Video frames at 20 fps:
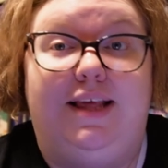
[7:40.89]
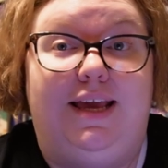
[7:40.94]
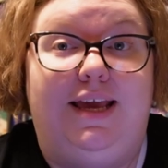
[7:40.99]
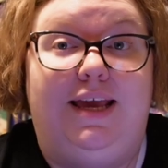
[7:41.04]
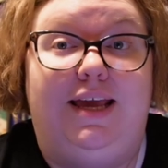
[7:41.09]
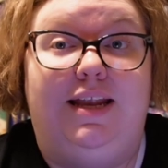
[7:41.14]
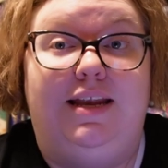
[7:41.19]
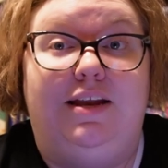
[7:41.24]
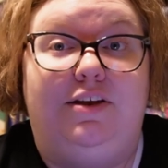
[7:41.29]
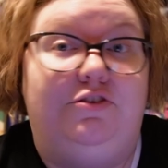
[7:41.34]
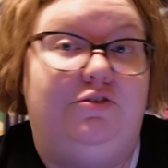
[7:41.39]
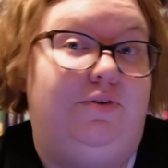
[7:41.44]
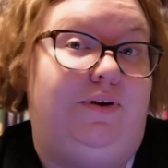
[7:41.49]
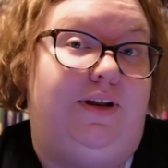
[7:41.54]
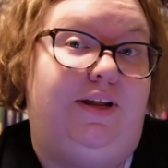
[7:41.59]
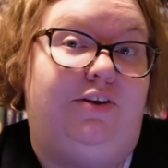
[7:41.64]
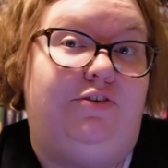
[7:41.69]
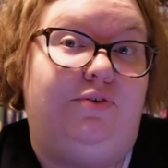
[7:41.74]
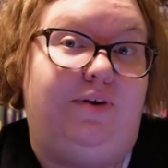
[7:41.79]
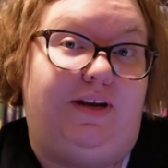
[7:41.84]
in
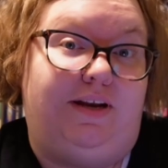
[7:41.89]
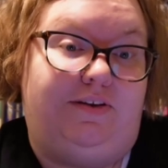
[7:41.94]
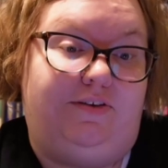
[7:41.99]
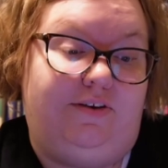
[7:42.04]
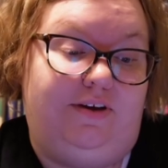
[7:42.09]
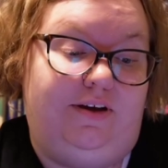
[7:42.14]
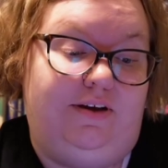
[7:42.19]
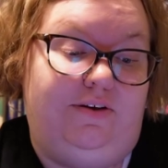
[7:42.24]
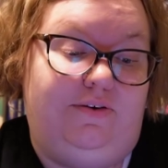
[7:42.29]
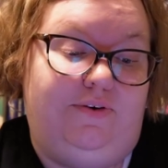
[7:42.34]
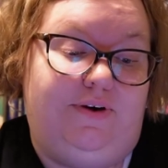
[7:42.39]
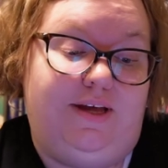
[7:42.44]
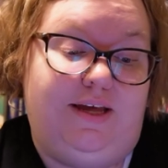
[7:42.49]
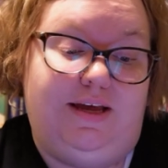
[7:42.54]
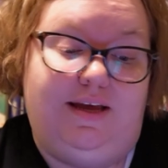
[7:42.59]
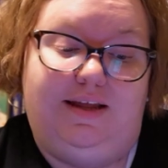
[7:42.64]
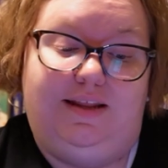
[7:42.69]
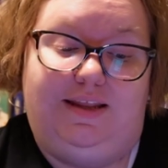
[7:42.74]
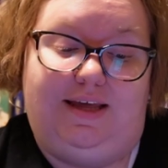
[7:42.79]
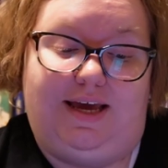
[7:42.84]
2022
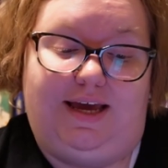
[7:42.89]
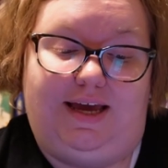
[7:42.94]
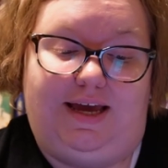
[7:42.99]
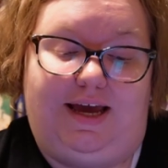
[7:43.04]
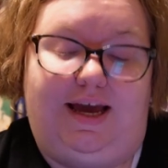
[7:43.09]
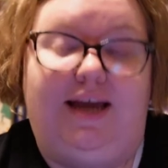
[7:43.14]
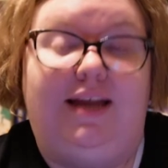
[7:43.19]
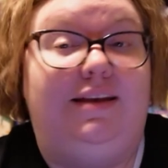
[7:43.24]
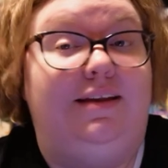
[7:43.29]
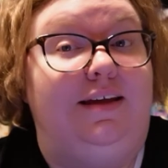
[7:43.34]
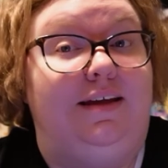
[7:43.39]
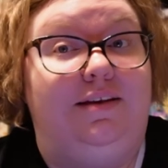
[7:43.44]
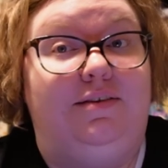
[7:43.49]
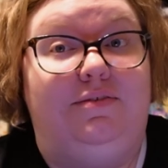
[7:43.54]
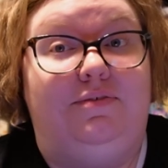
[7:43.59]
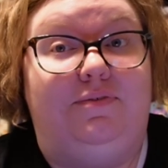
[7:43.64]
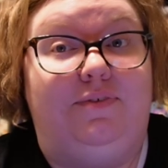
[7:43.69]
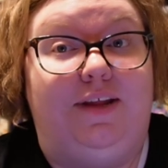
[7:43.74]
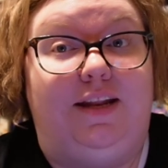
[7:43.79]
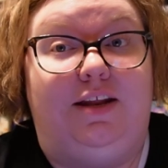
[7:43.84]
that I
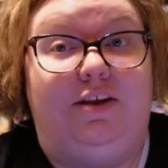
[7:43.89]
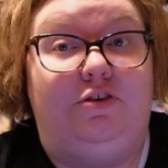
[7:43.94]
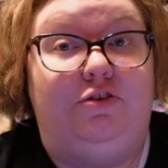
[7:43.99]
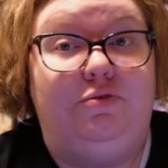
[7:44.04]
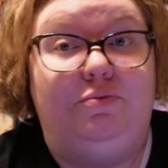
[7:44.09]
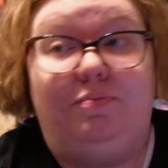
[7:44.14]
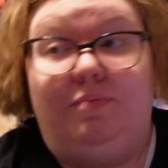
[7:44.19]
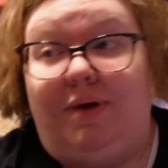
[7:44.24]
didn't finish